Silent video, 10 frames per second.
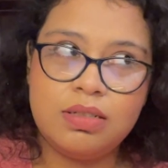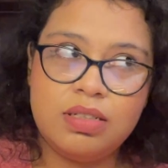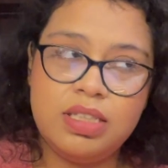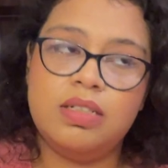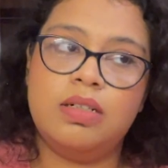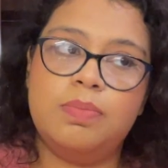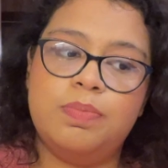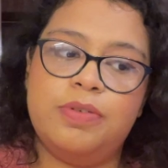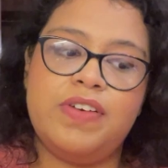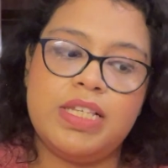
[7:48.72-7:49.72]
The
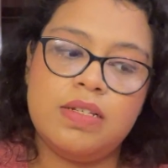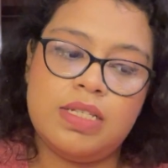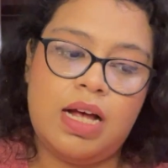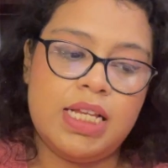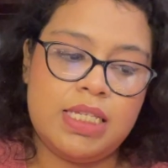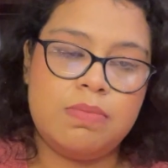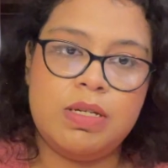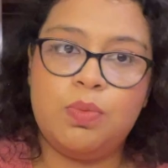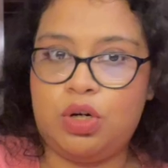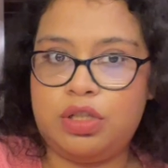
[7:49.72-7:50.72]
professor asked
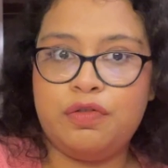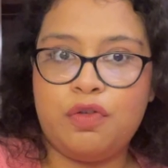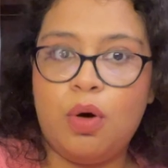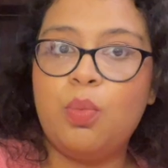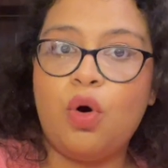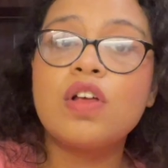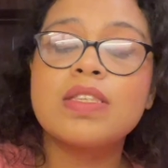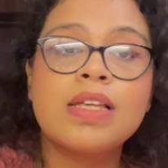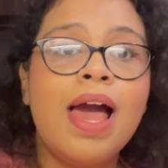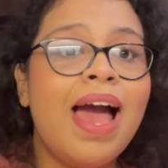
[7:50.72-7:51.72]
me what the form
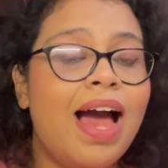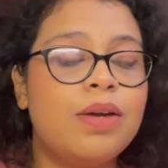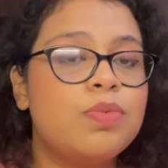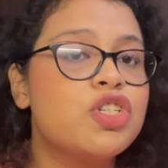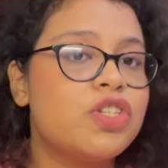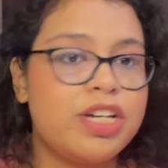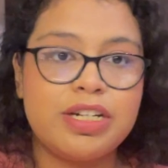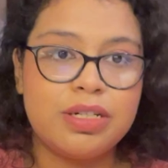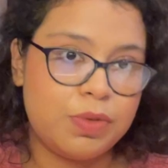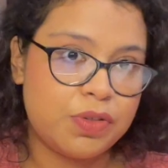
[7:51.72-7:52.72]
was and which
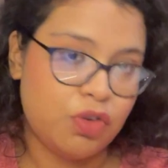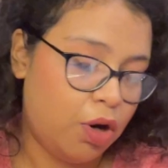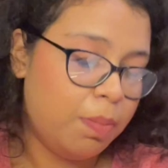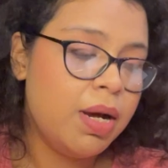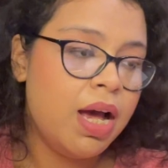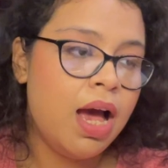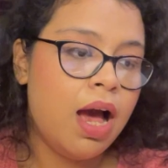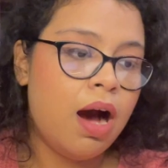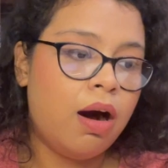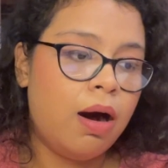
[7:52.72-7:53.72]
state it was from.
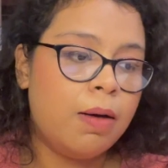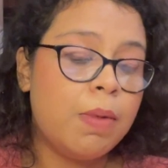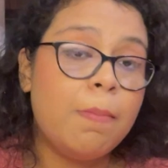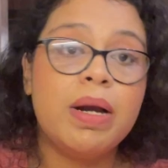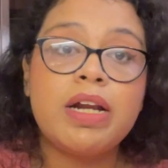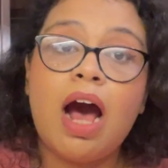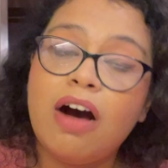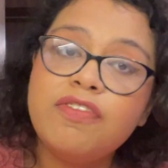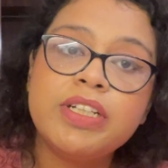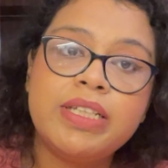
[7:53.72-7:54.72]
But
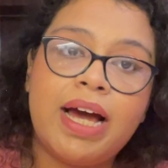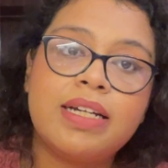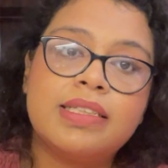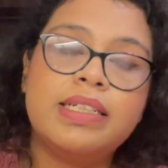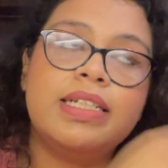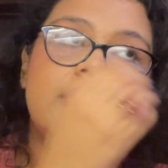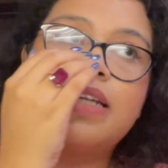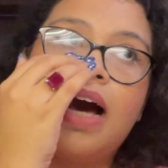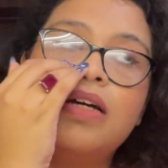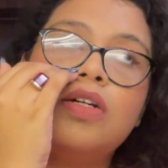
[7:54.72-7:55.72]
after that, the
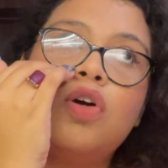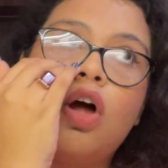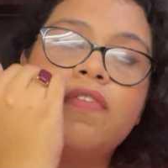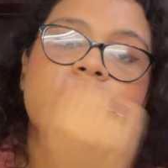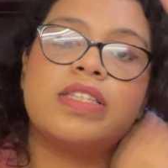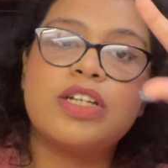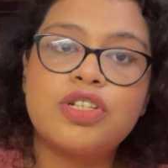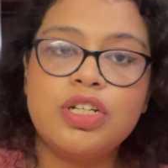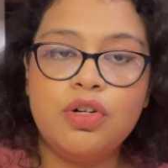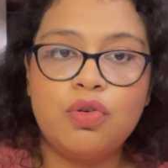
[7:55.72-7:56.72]
entire
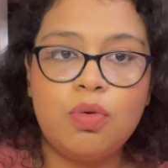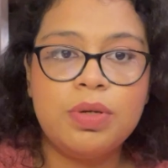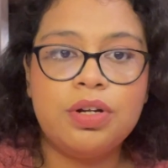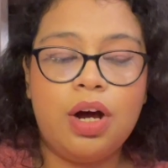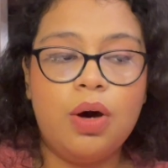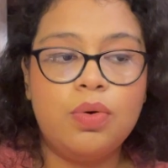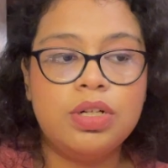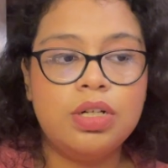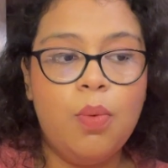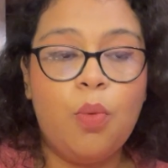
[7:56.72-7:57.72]
conversation roamed
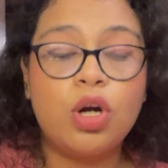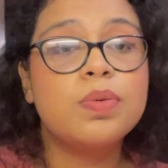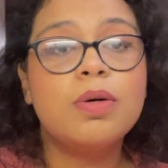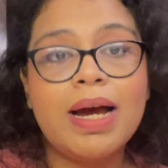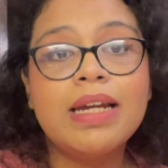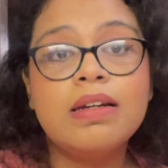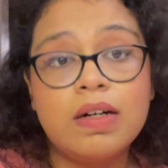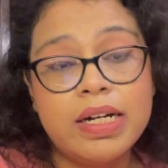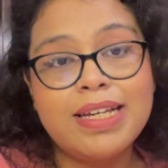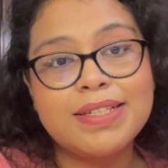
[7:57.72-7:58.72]
around what were my
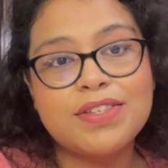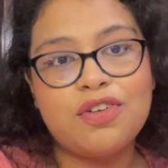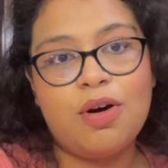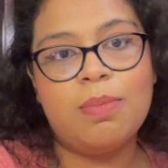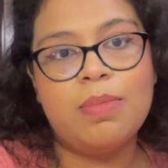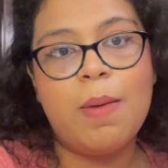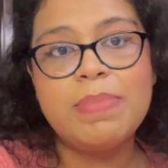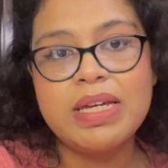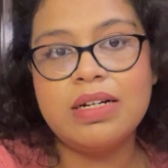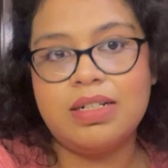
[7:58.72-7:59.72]
learnings from
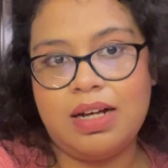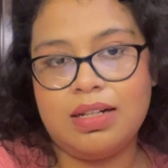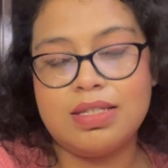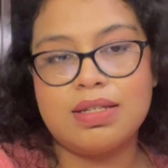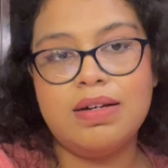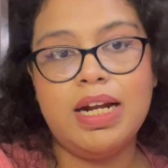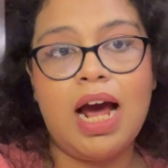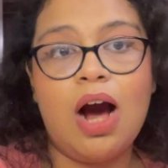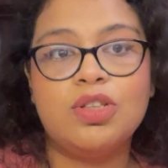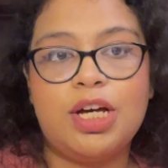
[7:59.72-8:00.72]
being a dancer and
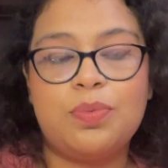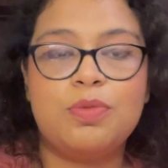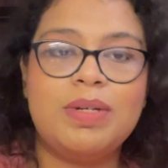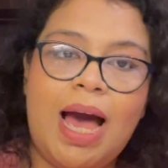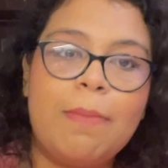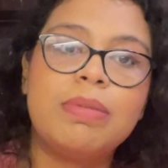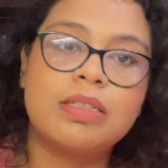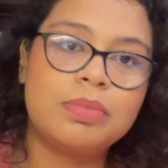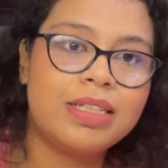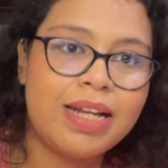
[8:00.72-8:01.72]
how that would be
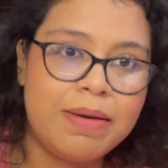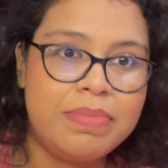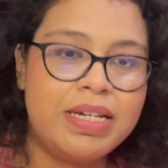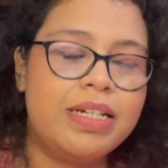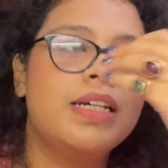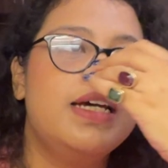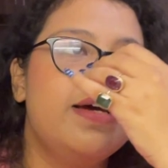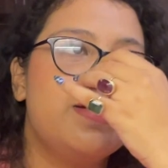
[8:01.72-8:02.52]
applicable in MBA.